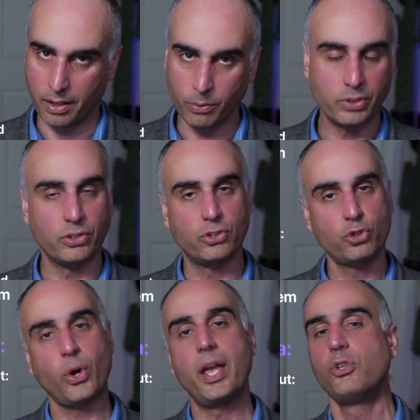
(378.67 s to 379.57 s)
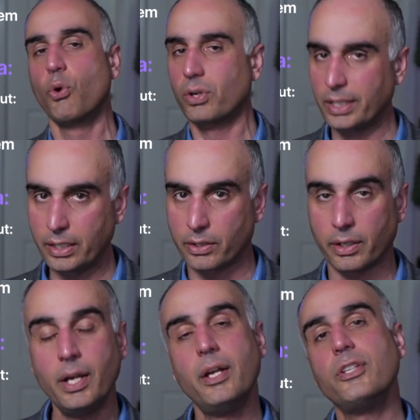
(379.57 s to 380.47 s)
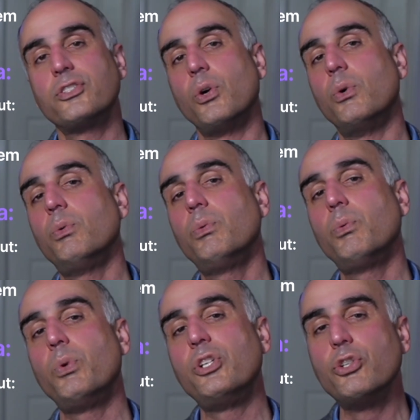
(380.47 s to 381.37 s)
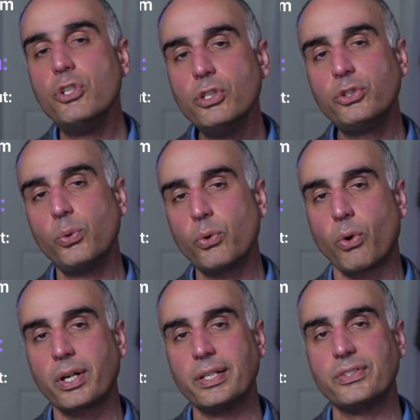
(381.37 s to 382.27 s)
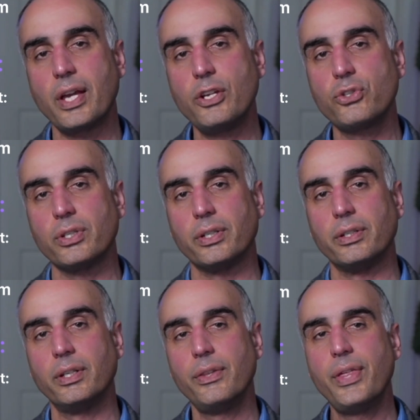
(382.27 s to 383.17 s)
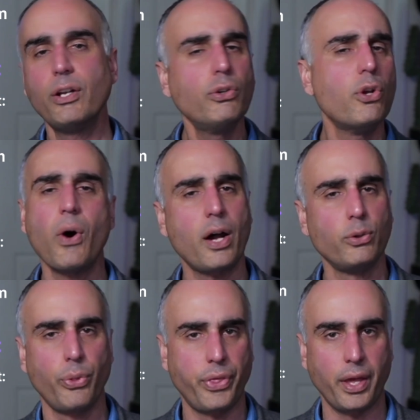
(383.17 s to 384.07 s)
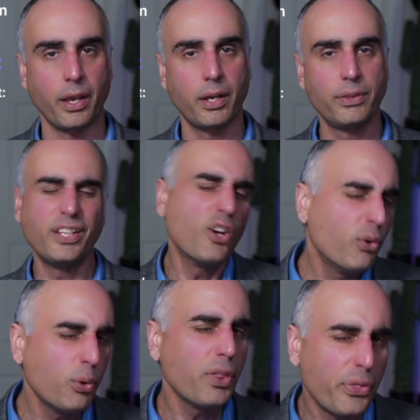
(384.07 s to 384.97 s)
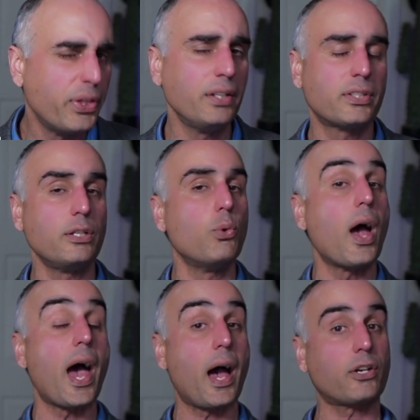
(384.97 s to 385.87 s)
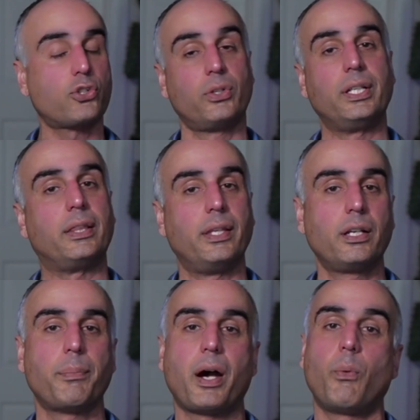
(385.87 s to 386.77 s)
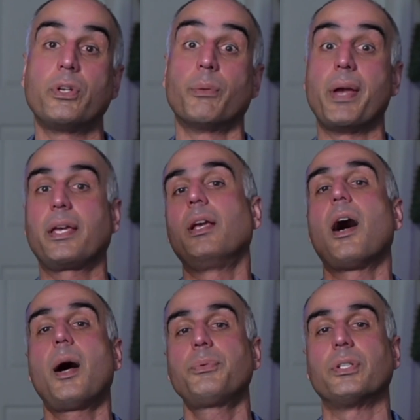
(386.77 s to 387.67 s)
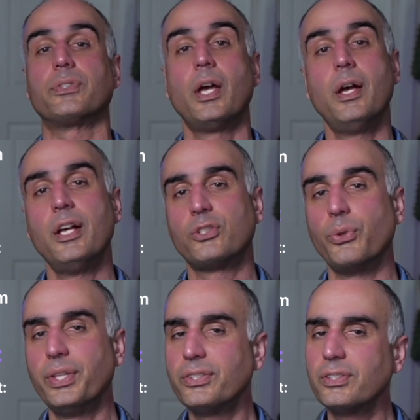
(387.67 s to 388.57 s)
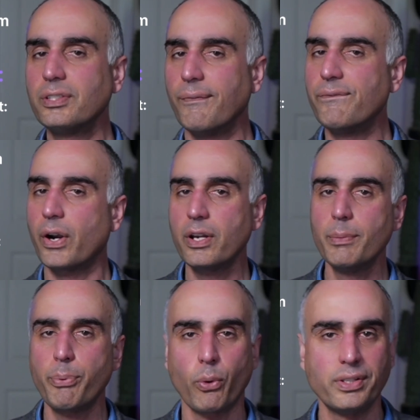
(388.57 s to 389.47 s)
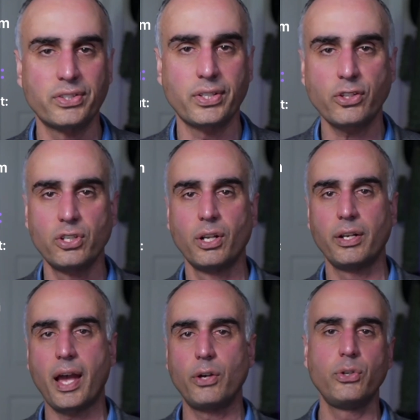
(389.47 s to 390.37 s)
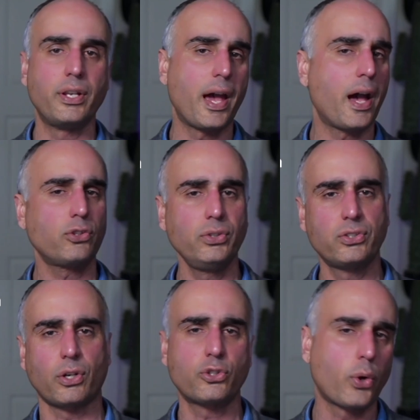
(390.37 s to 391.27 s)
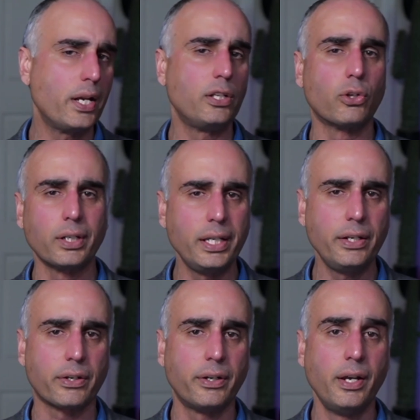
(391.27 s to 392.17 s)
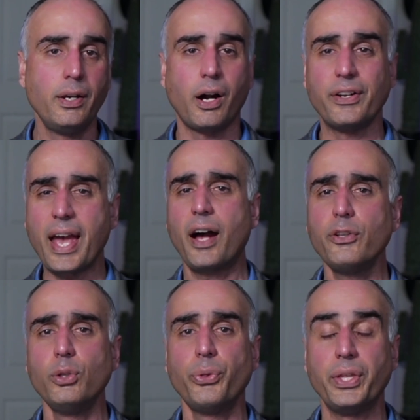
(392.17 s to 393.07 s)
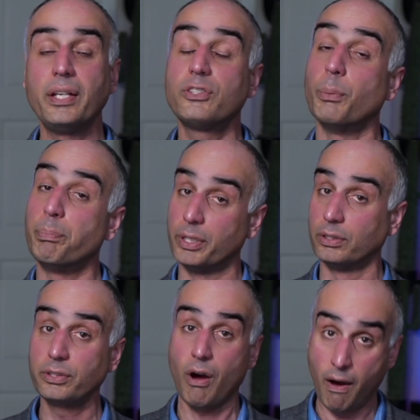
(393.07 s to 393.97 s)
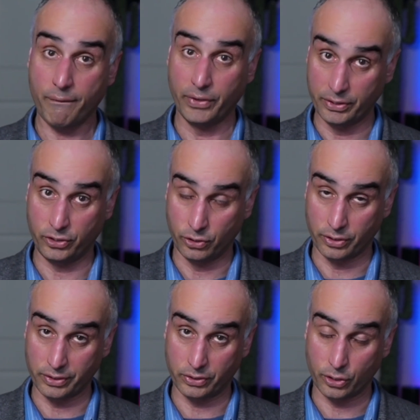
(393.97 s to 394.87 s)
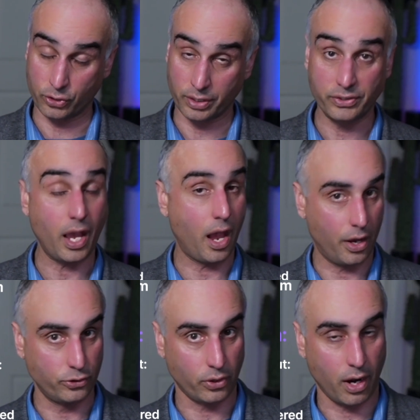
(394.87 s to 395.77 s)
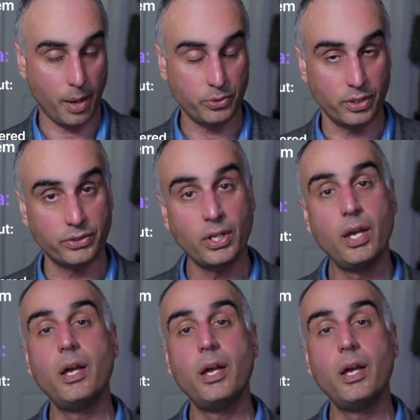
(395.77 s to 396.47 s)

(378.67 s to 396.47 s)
which is train your leader. So when you're new to an organization, they don't know how you think. They don't know the things that you actually think about when you're making options. So this is a very important section on how you can actually start training your leader on how you think to build confidence in your decisions and your options,